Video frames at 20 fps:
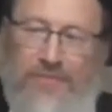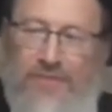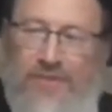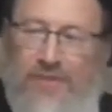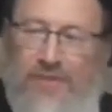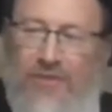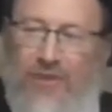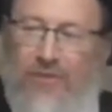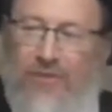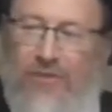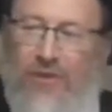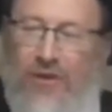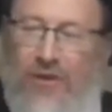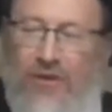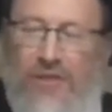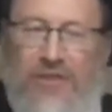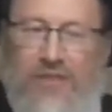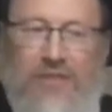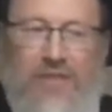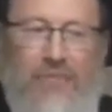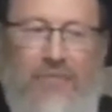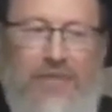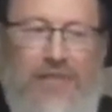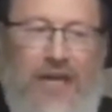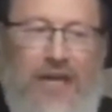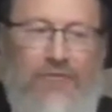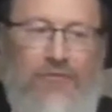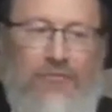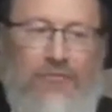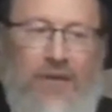There's no Torah that's
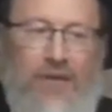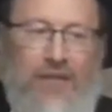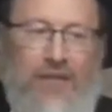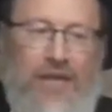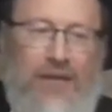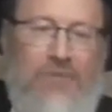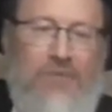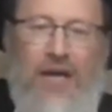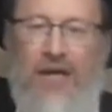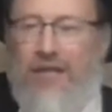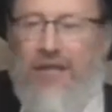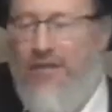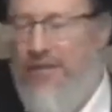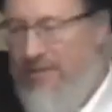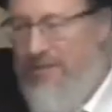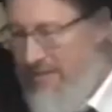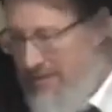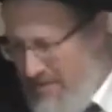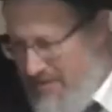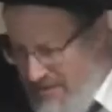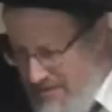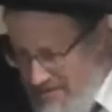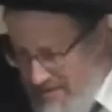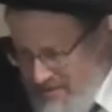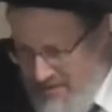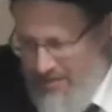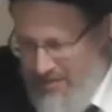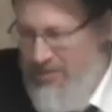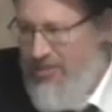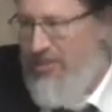coming out from that kemach.
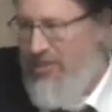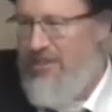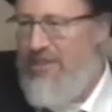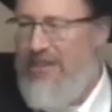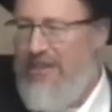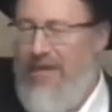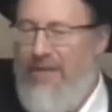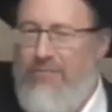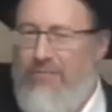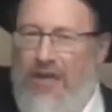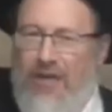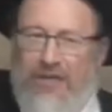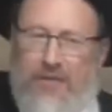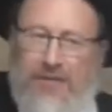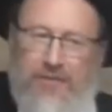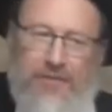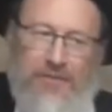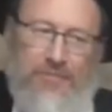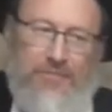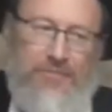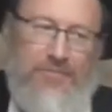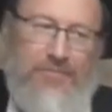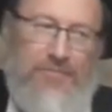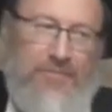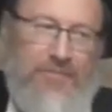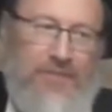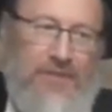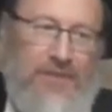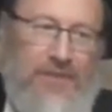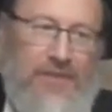There's nishkan kemach.
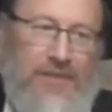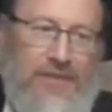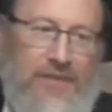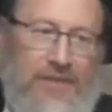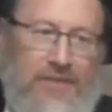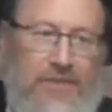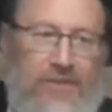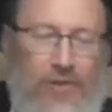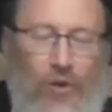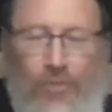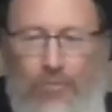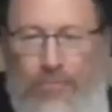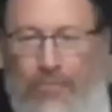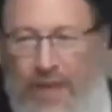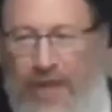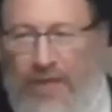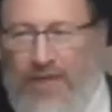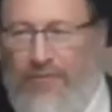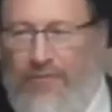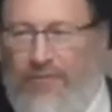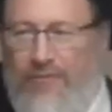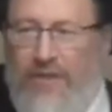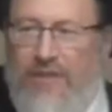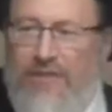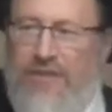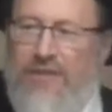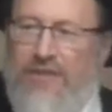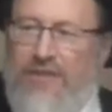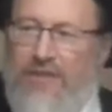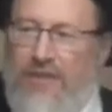There's no
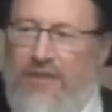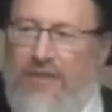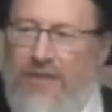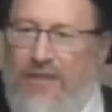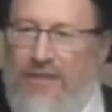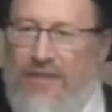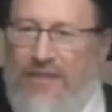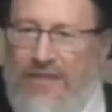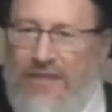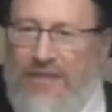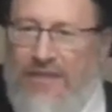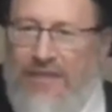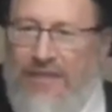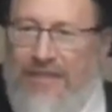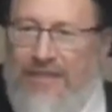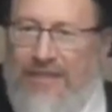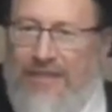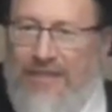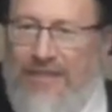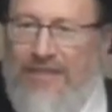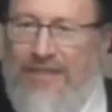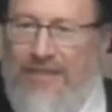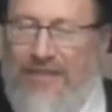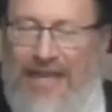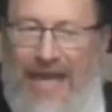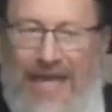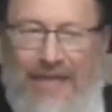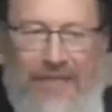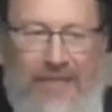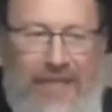benefit to
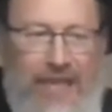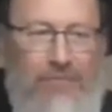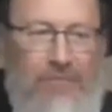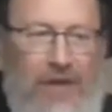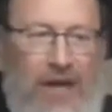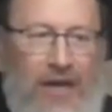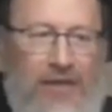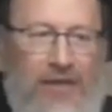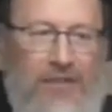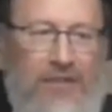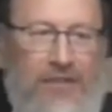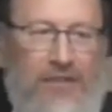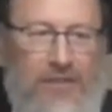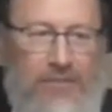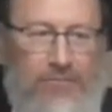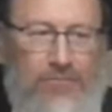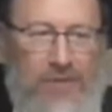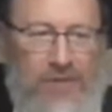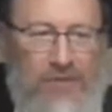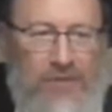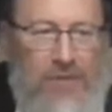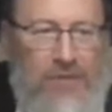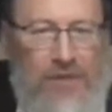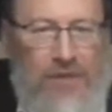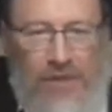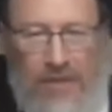that kemach that's been.